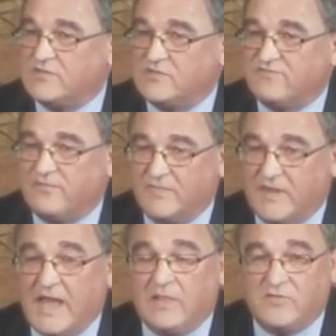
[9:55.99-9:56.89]
It's from the
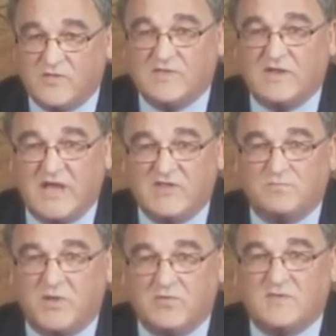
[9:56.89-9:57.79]
allergies and
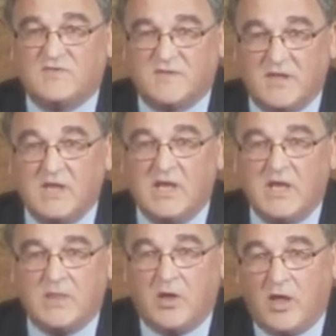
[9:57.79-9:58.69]
asthma, it's the
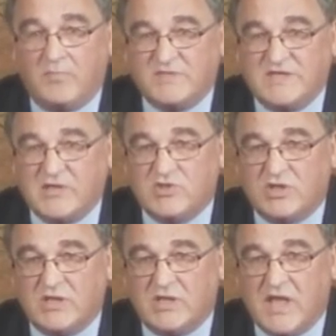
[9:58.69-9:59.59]

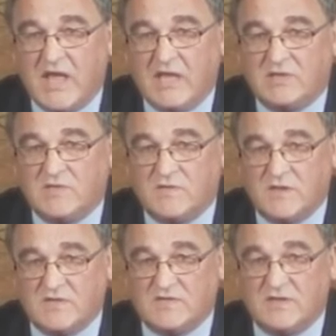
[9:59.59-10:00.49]
hypertension and the heart
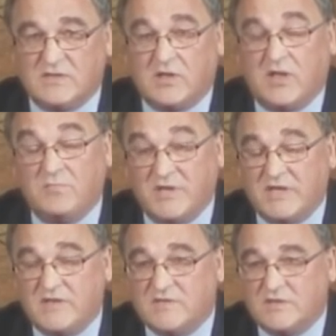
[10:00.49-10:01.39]
disease, the
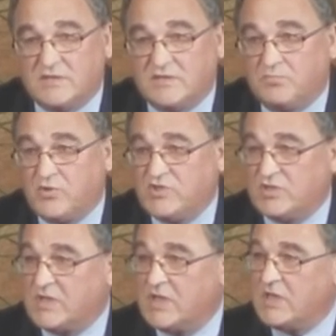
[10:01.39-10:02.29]
diabetes and the
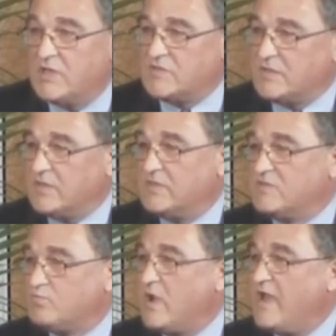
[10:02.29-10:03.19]
depression. So there are
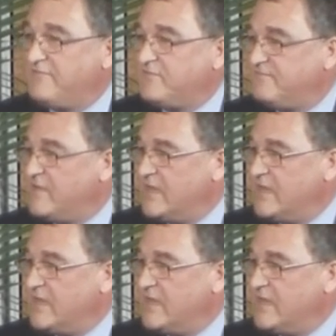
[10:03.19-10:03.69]
these raft of